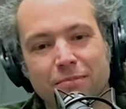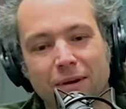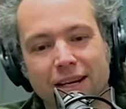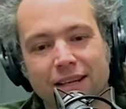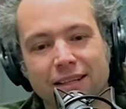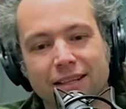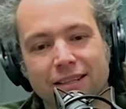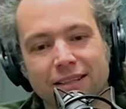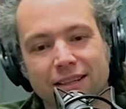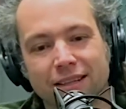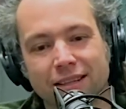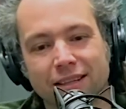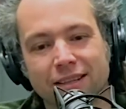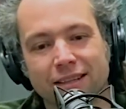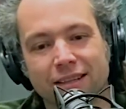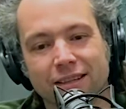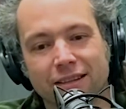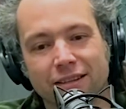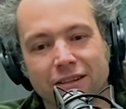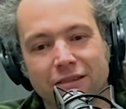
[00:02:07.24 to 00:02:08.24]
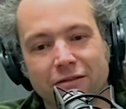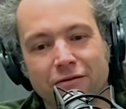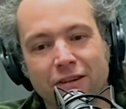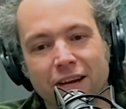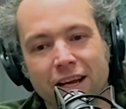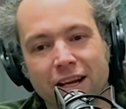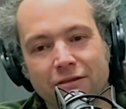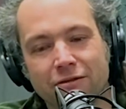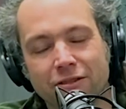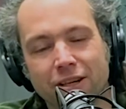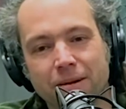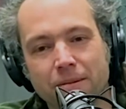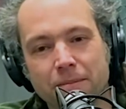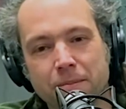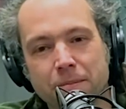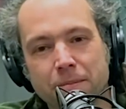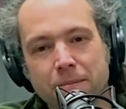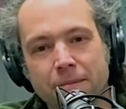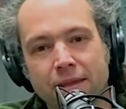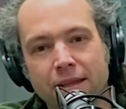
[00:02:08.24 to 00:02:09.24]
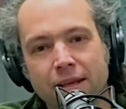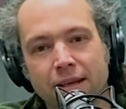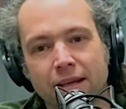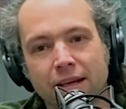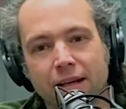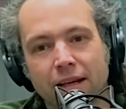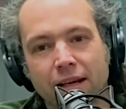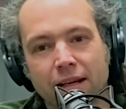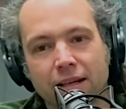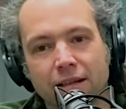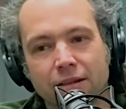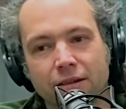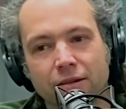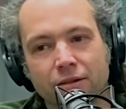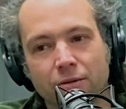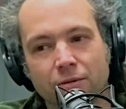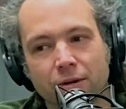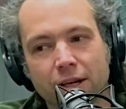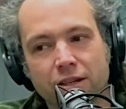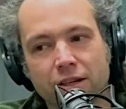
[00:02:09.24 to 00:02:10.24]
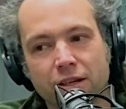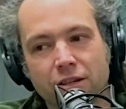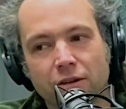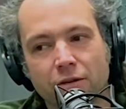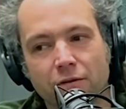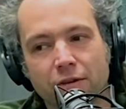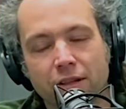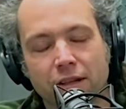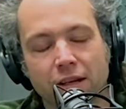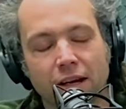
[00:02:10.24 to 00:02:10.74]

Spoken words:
by the flavor and the richness of it.